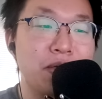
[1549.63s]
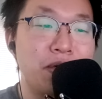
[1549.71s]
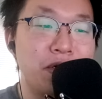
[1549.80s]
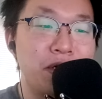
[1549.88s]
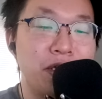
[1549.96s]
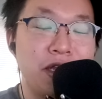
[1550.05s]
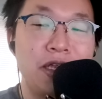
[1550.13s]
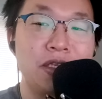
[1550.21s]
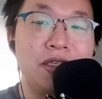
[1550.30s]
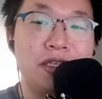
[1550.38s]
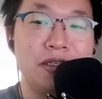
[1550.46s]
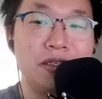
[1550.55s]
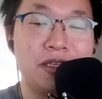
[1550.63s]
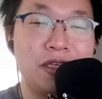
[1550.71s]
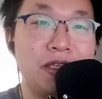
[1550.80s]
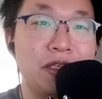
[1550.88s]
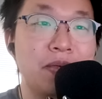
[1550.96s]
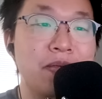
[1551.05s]
or Linux
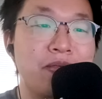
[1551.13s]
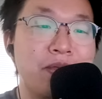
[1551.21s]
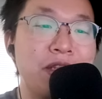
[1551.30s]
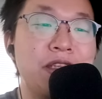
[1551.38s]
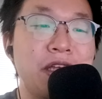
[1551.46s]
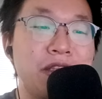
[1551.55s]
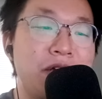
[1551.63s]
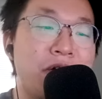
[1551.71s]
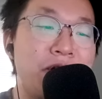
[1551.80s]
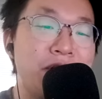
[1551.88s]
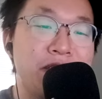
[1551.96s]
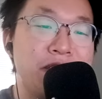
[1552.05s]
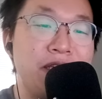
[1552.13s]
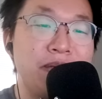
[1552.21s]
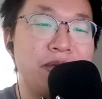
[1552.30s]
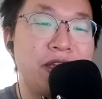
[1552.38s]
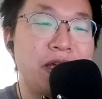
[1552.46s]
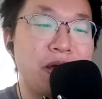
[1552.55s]
utilities. Not the hardest thing,
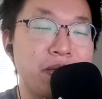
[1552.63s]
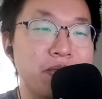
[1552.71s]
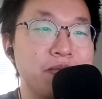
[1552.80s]
but yeah.